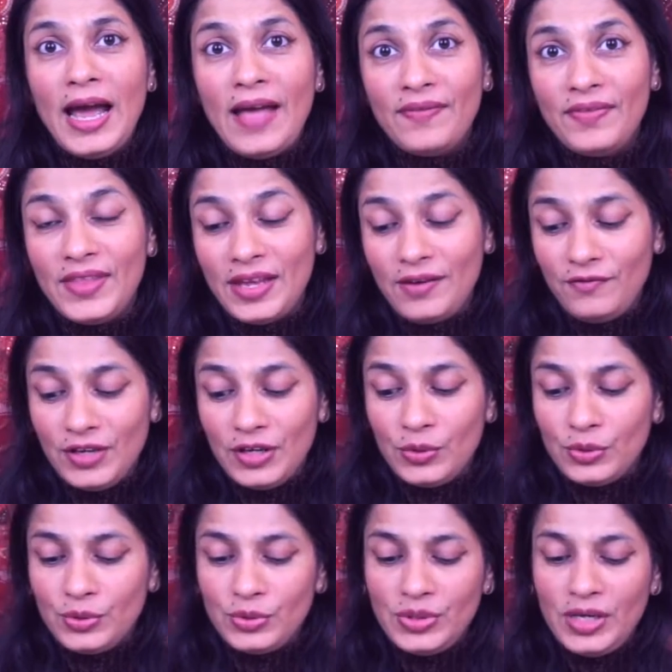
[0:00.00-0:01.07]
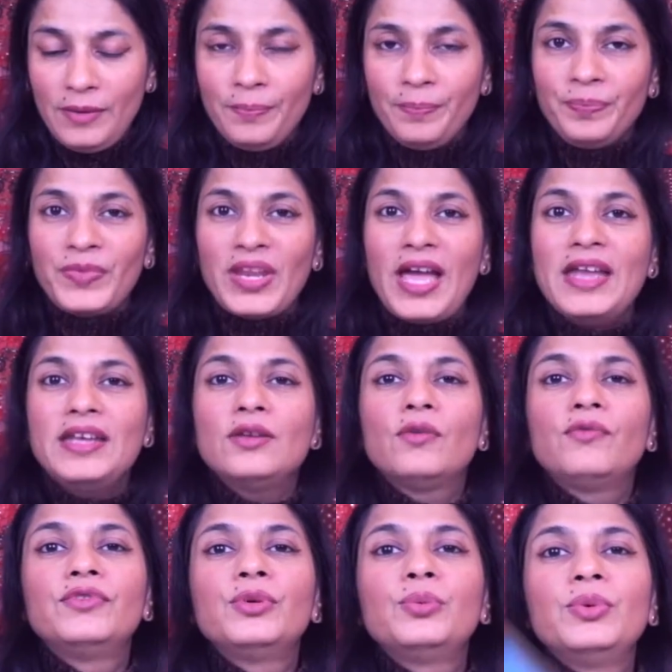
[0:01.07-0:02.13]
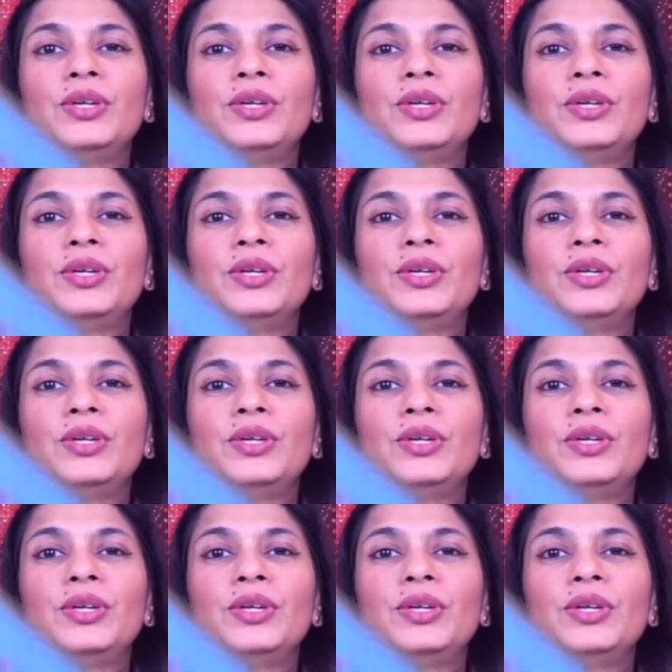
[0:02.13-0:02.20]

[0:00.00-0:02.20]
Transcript: And then we go to the end of the